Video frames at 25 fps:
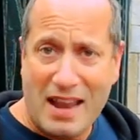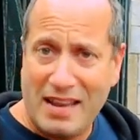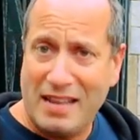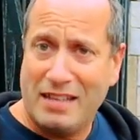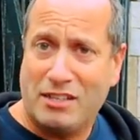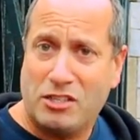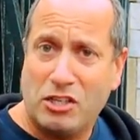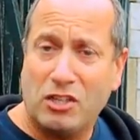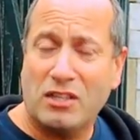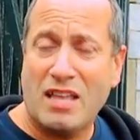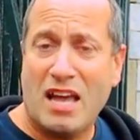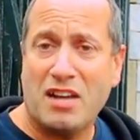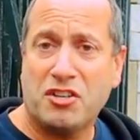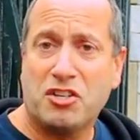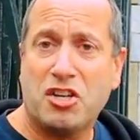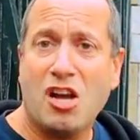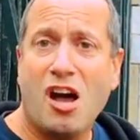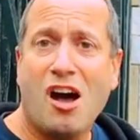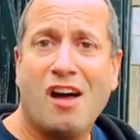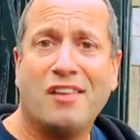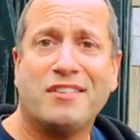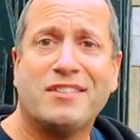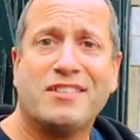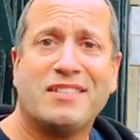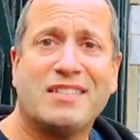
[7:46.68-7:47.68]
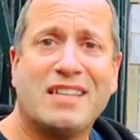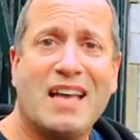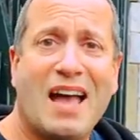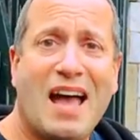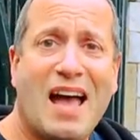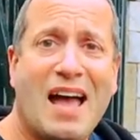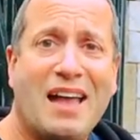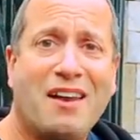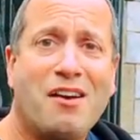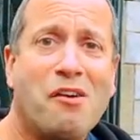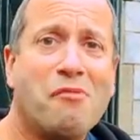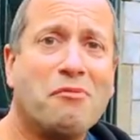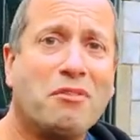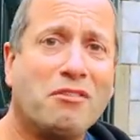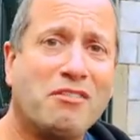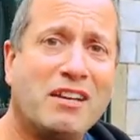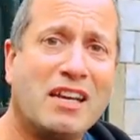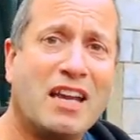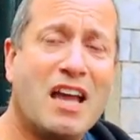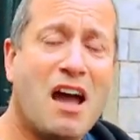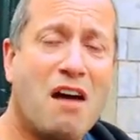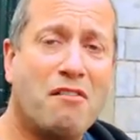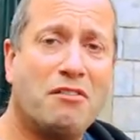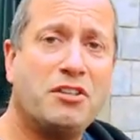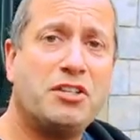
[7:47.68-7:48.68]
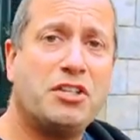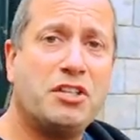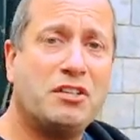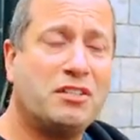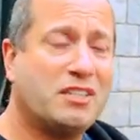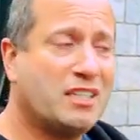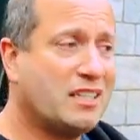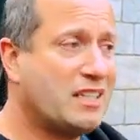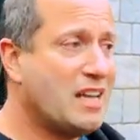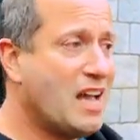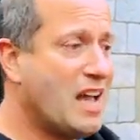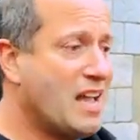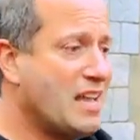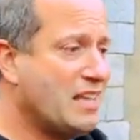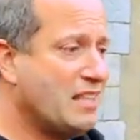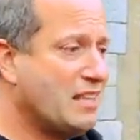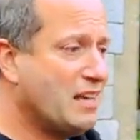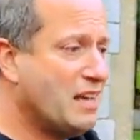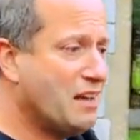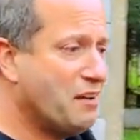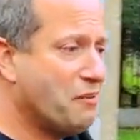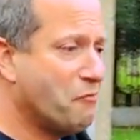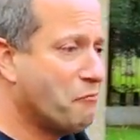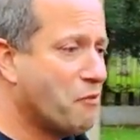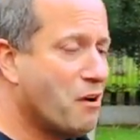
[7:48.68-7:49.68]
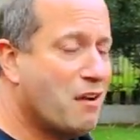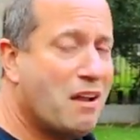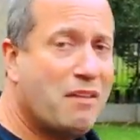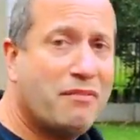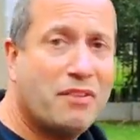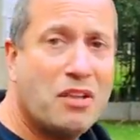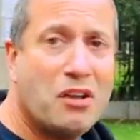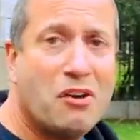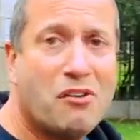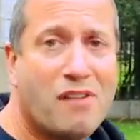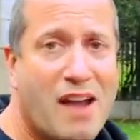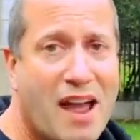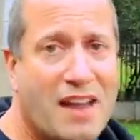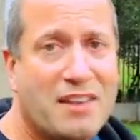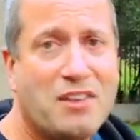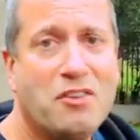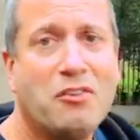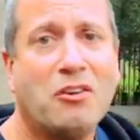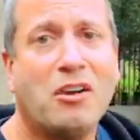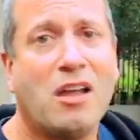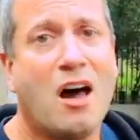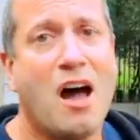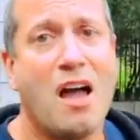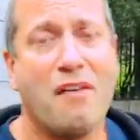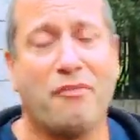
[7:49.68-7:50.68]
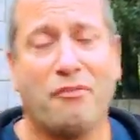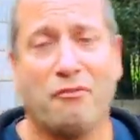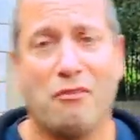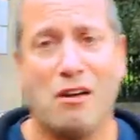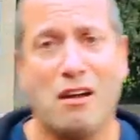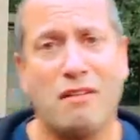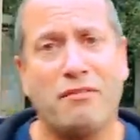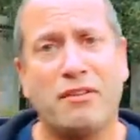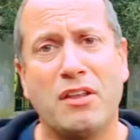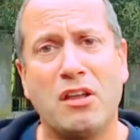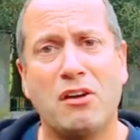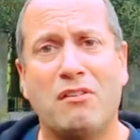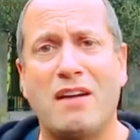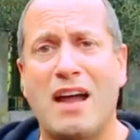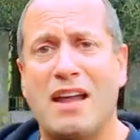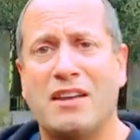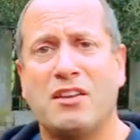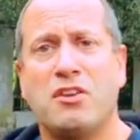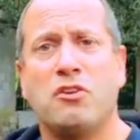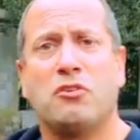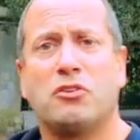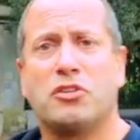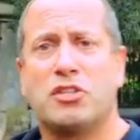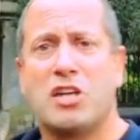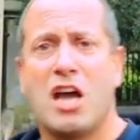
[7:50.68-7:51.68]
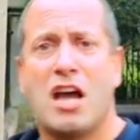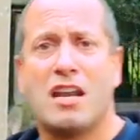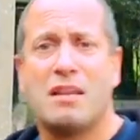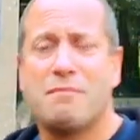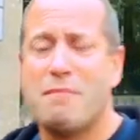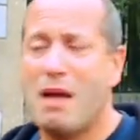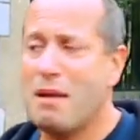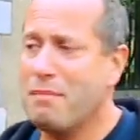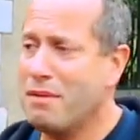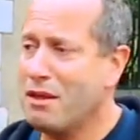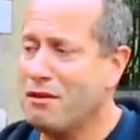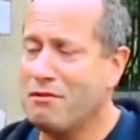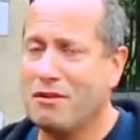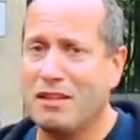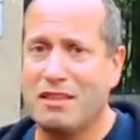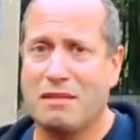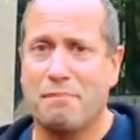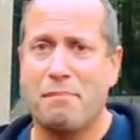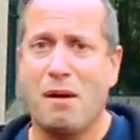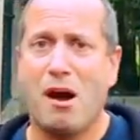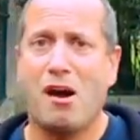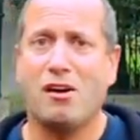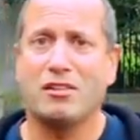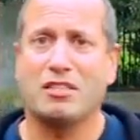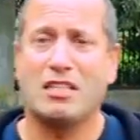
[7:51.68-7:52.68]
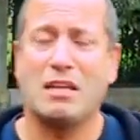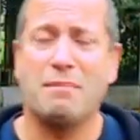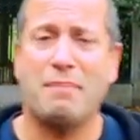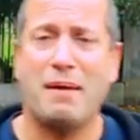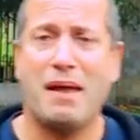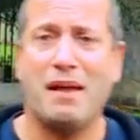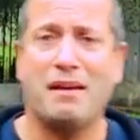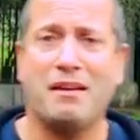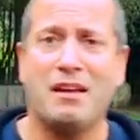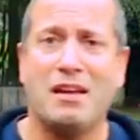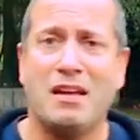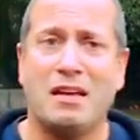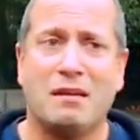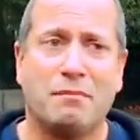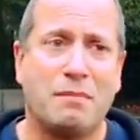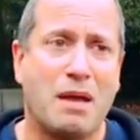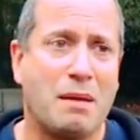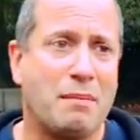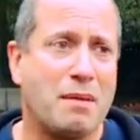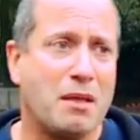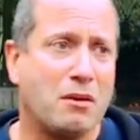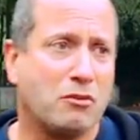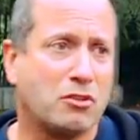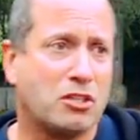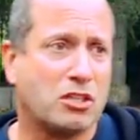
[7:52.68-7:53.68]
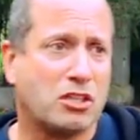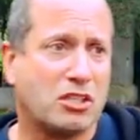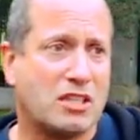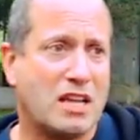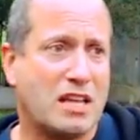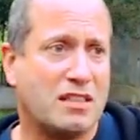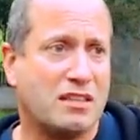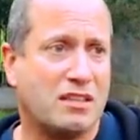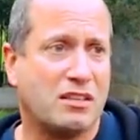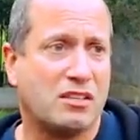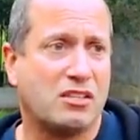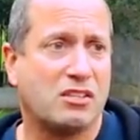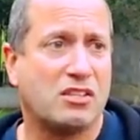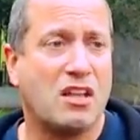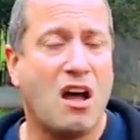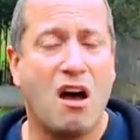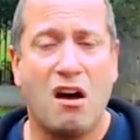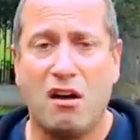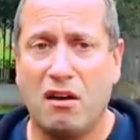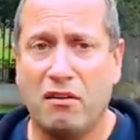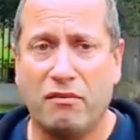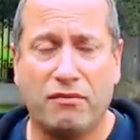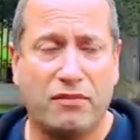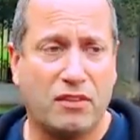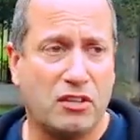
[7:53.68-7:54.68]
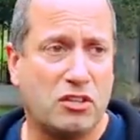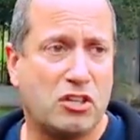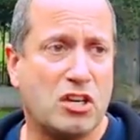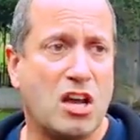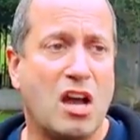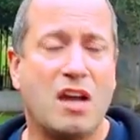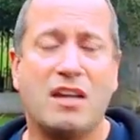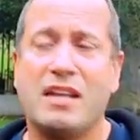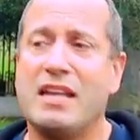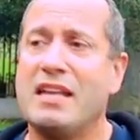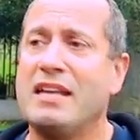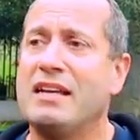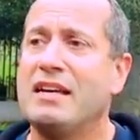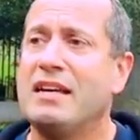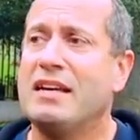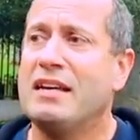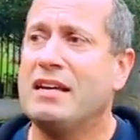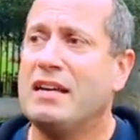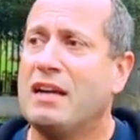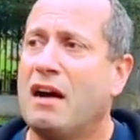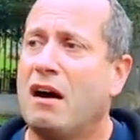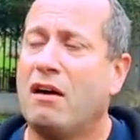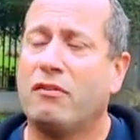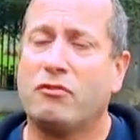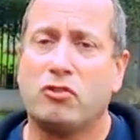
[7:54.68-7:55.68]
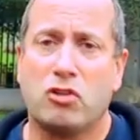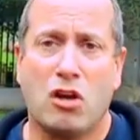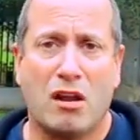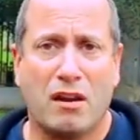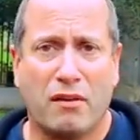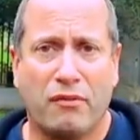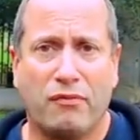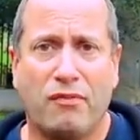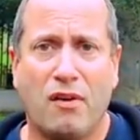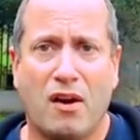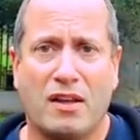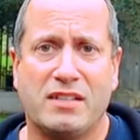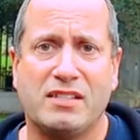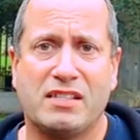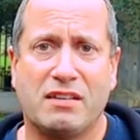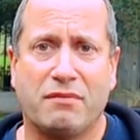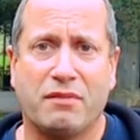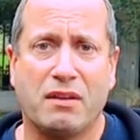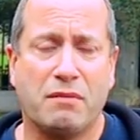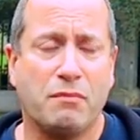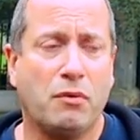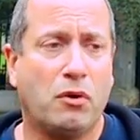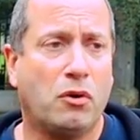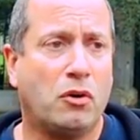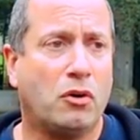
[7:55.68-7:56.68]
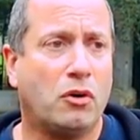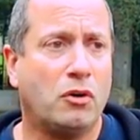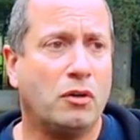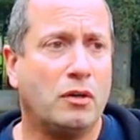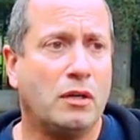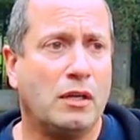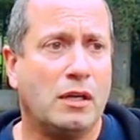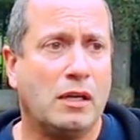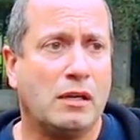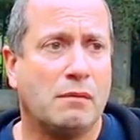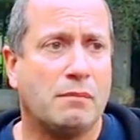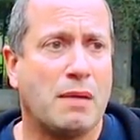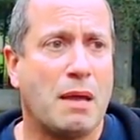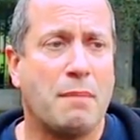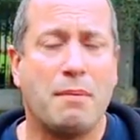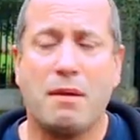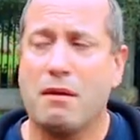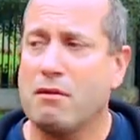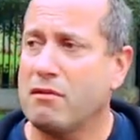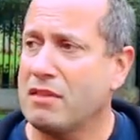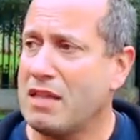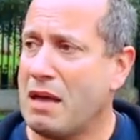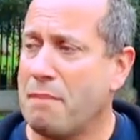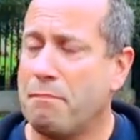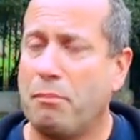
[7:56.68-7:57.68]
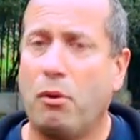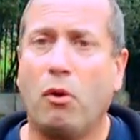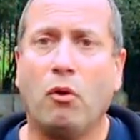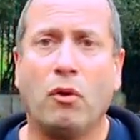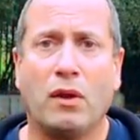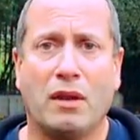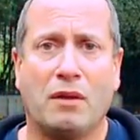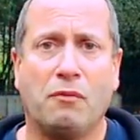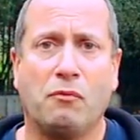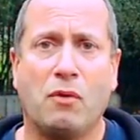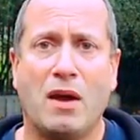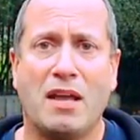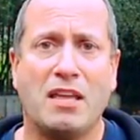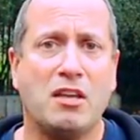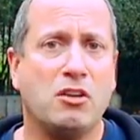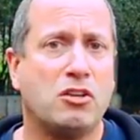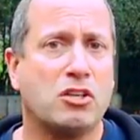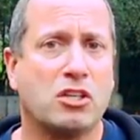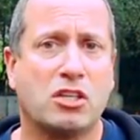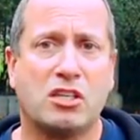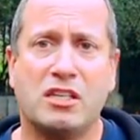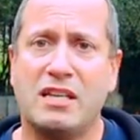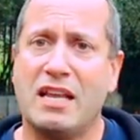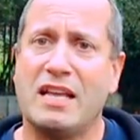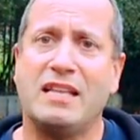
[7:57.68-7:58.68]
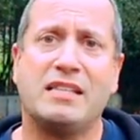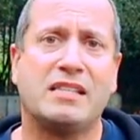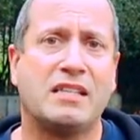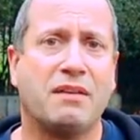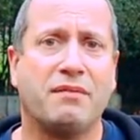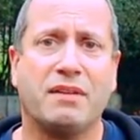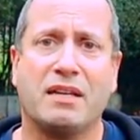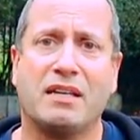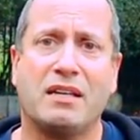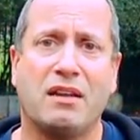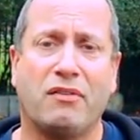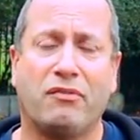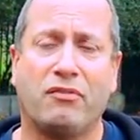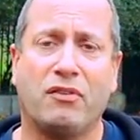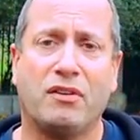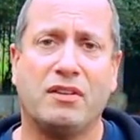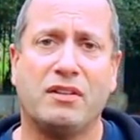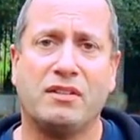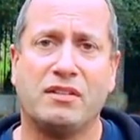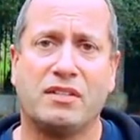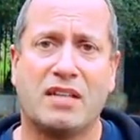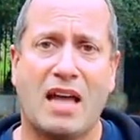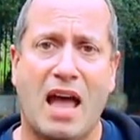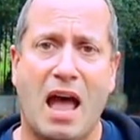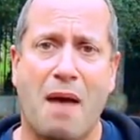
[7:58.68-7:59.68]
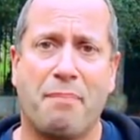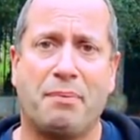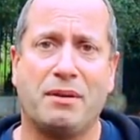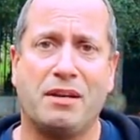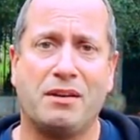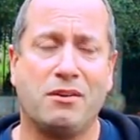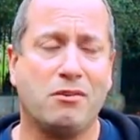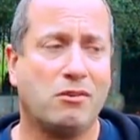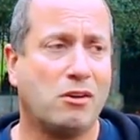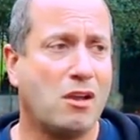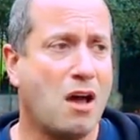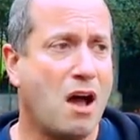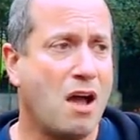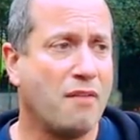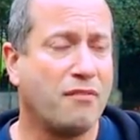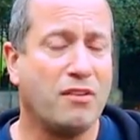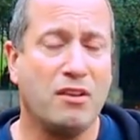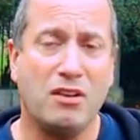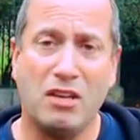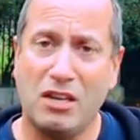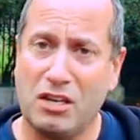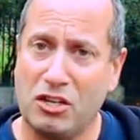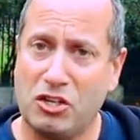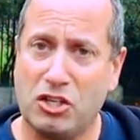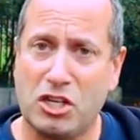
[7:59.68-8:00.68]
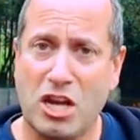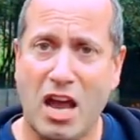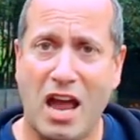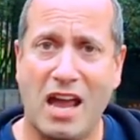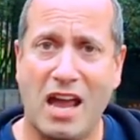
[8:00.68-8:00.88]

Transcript: And he took that chance. And I want to encourage you today that wherever you're at in your life, wherever you're at in your journey, maybe you're at the party bit, maybe you're just at the start of the journey of trying to find something more, maybe you're at that point where you just need something different to happen in your life. You need a